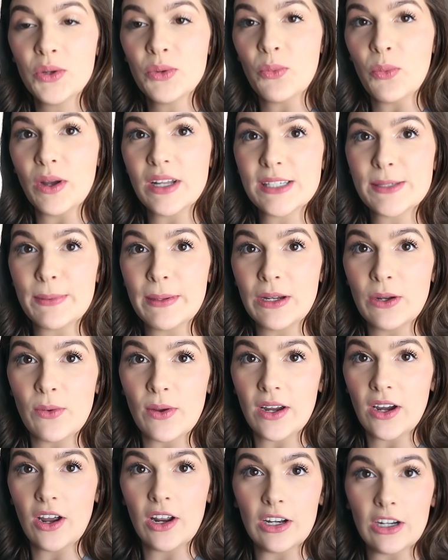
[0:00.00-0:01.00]
what's been
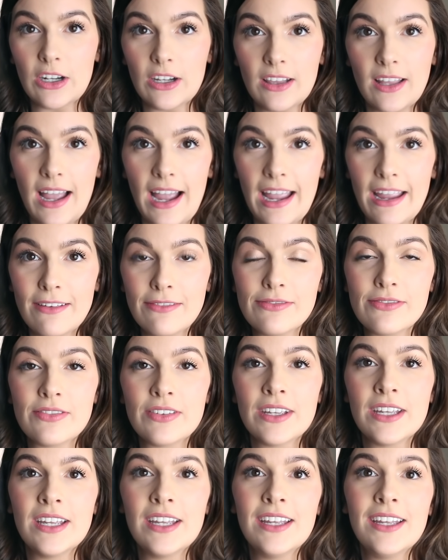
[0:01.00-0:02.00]
going on in our
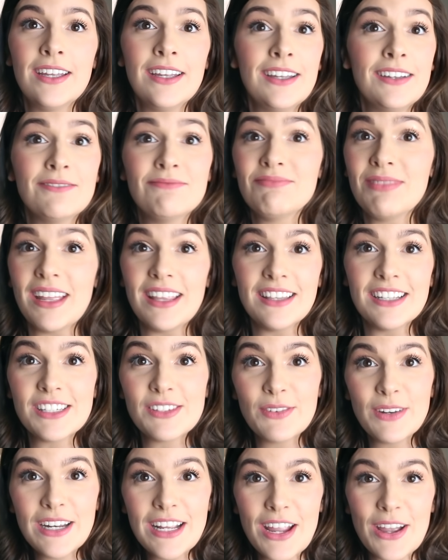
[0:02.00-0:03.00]
life in this
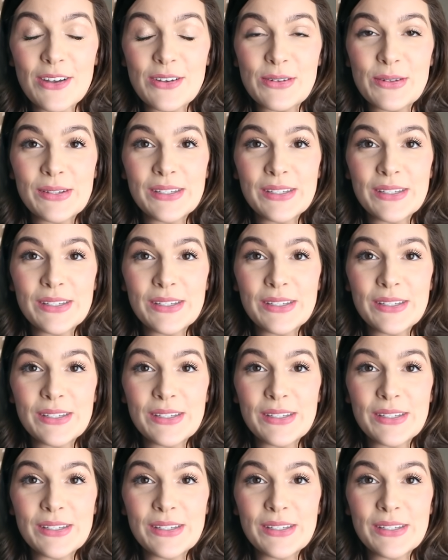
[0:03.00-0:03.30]
video.